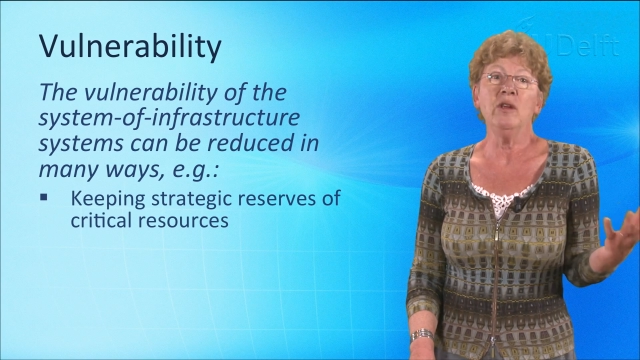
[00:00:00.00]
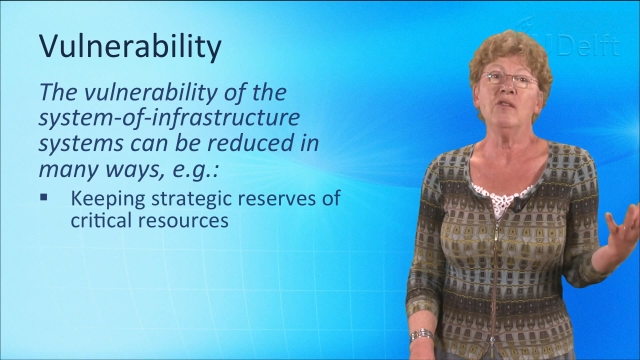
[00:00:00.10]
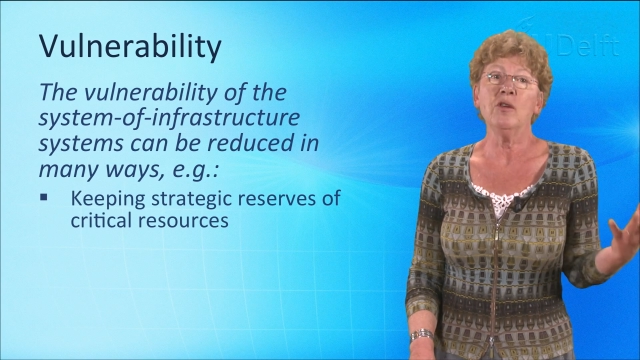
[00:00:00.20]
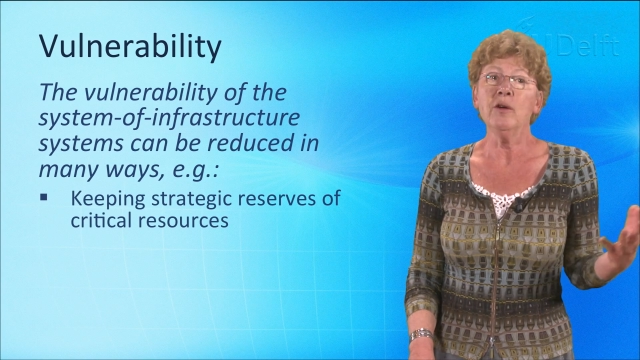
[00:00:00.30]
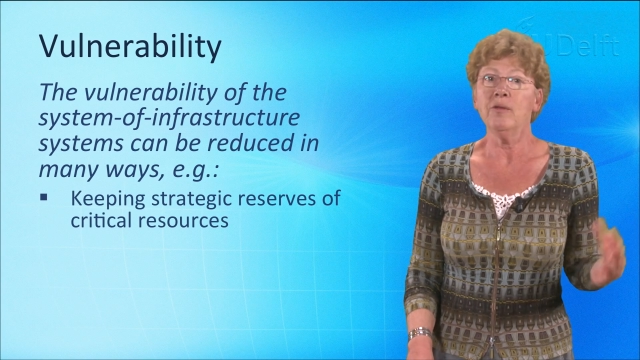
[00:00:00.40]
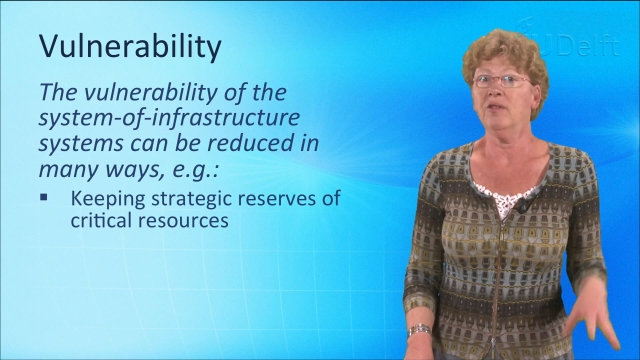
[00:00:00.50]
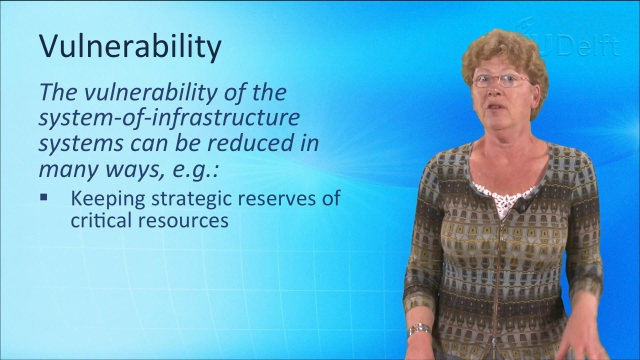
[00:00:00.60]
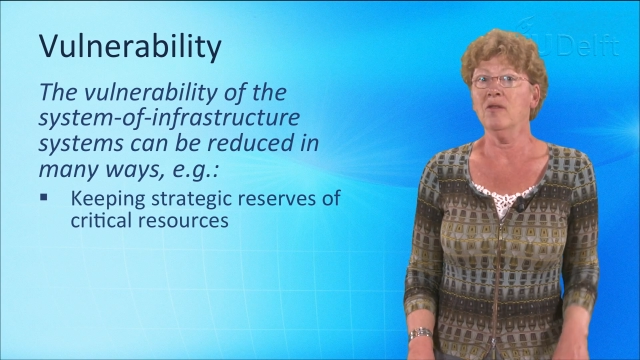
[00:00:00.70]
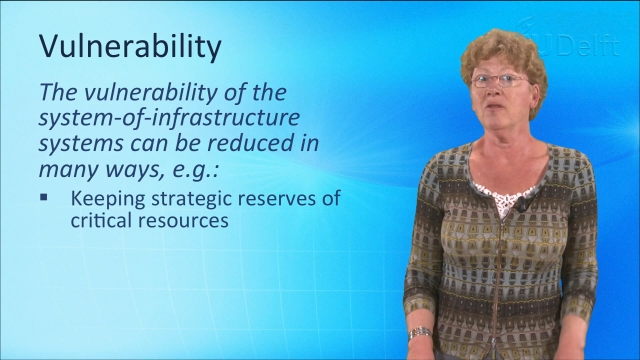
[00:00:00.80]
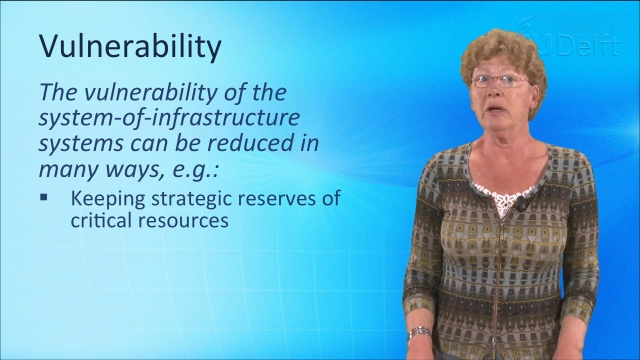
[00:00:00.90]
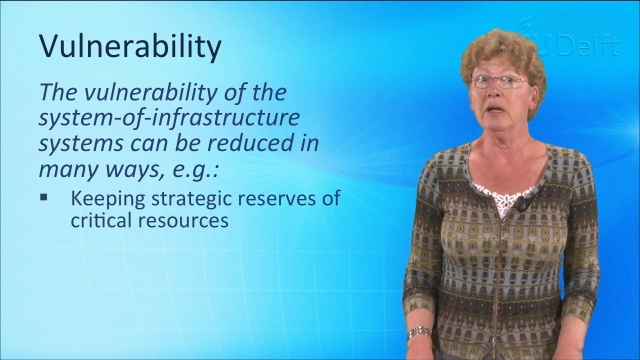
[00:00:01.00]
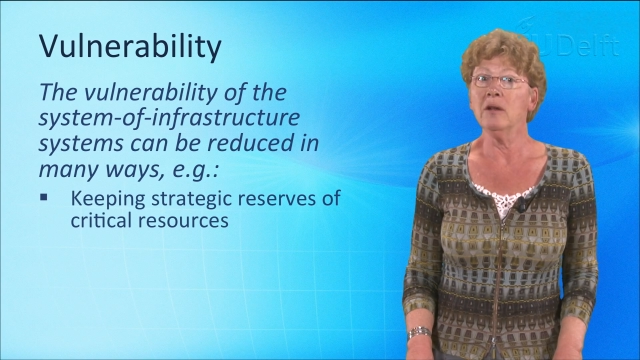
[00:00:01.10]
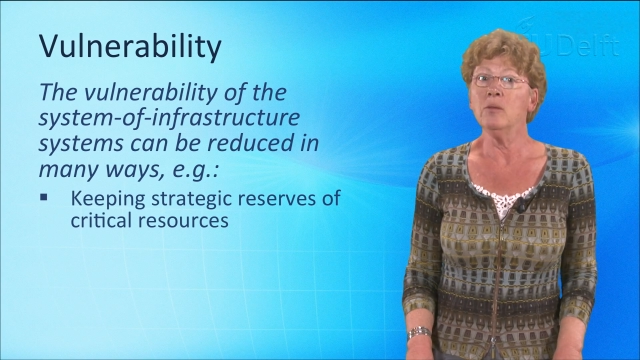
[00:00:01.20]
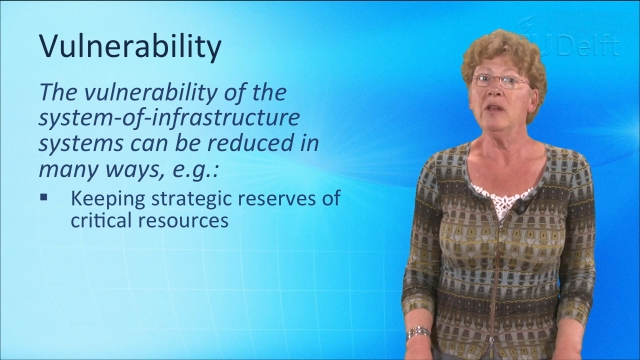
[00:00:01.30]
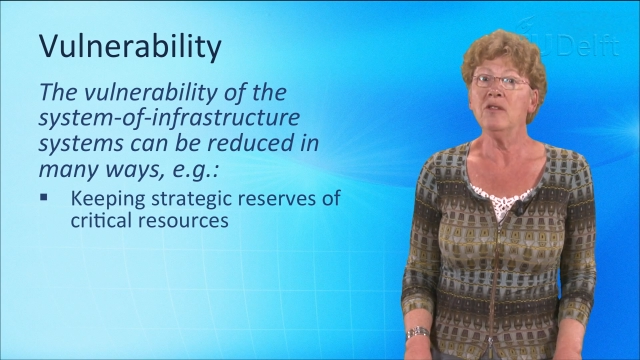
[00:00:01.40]
reserves of
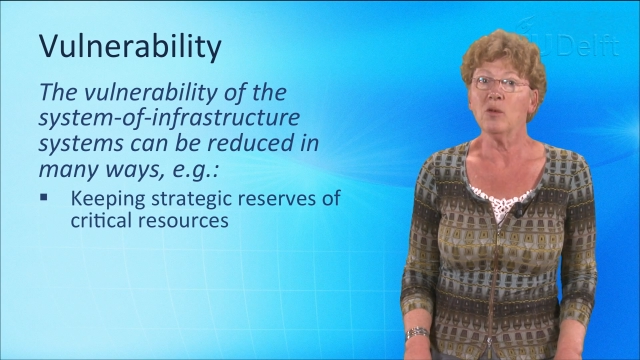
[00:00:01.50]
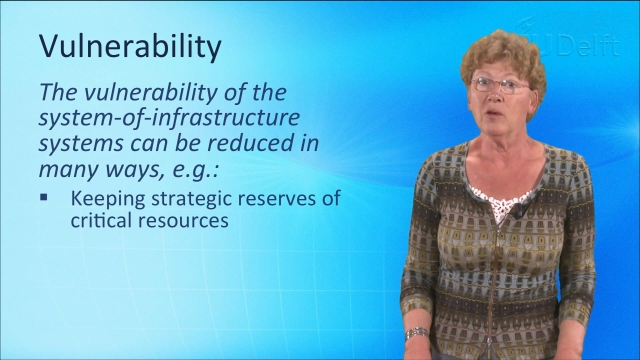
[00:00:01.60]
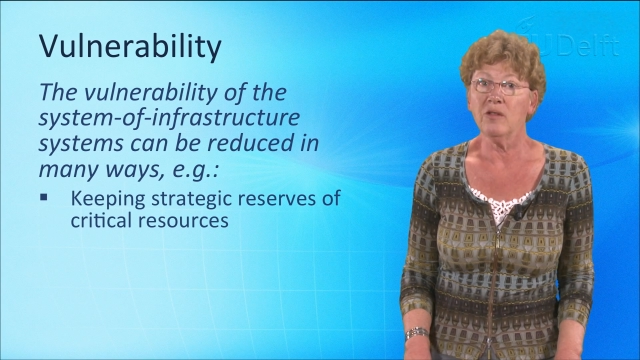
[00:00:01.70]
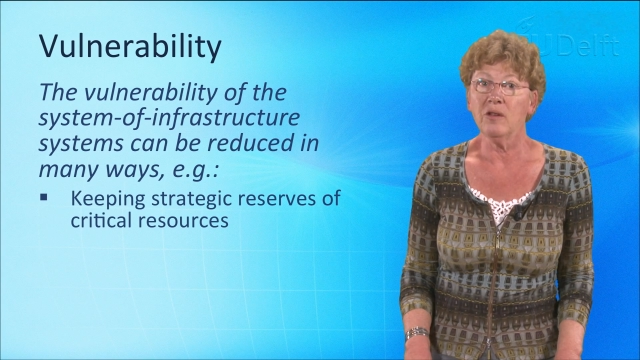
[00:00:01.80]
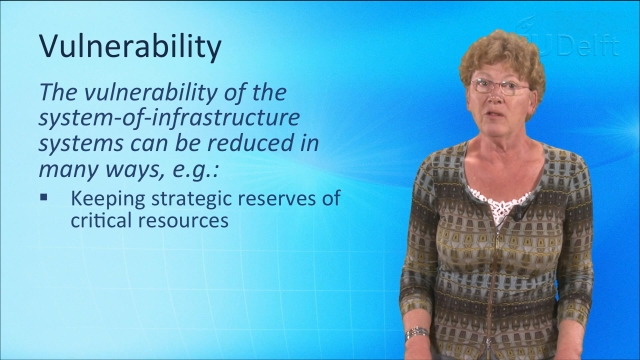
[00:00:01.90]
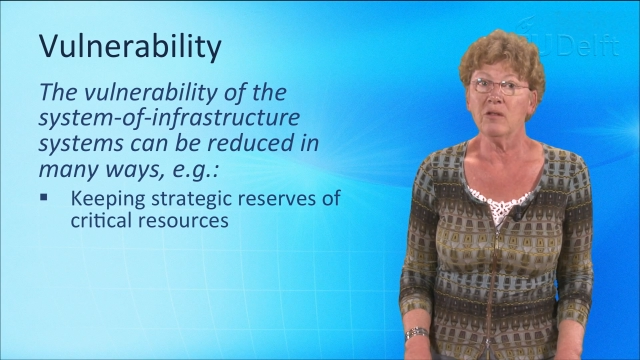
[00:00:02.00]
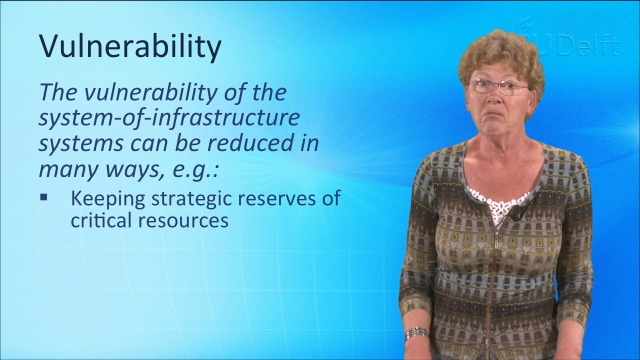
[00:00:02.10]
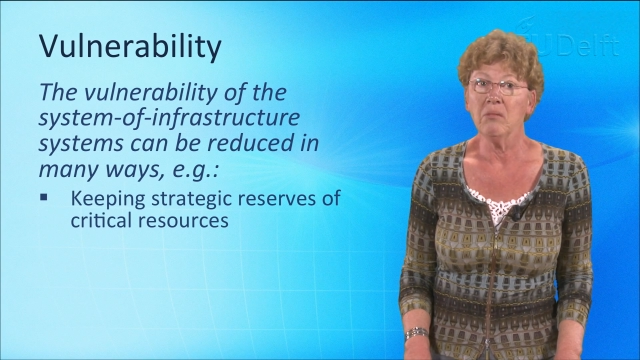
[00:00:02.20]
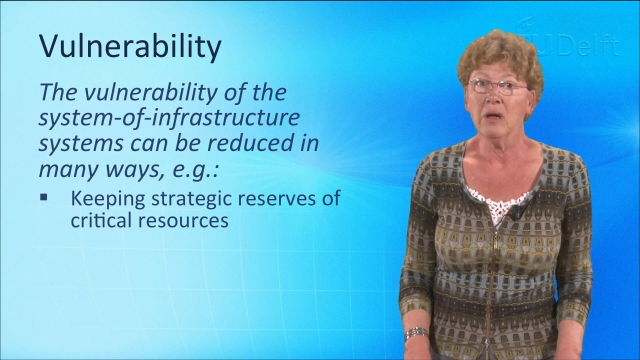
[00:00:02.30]
critical resources,